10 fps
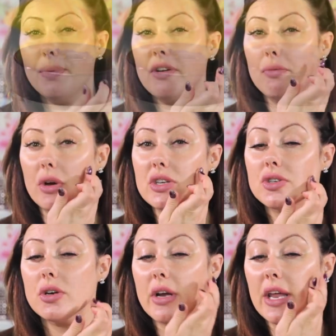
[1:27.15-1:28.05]
bit of
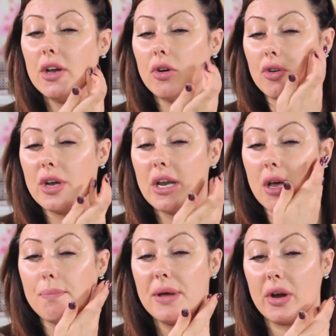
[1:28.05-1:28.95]
moisture and it'll
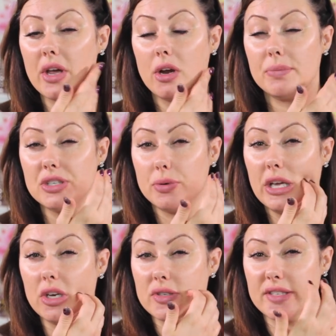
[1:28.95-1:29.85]
create a barrier
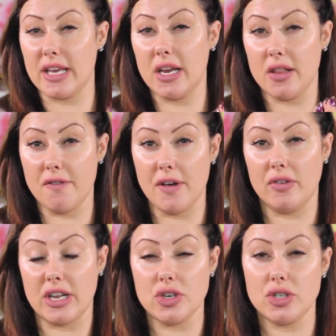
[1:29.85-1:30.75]
between your skin and the
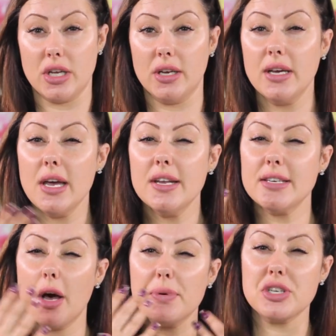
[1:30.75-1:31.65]
foundation
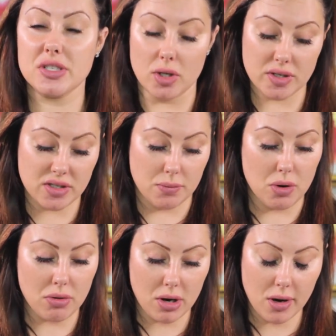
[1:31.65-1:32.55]
to help it just look
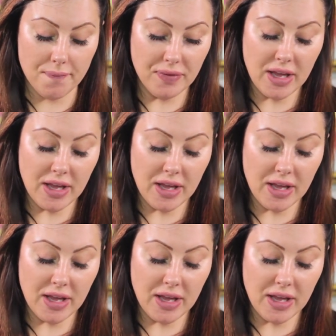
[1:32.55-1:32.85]
smoother.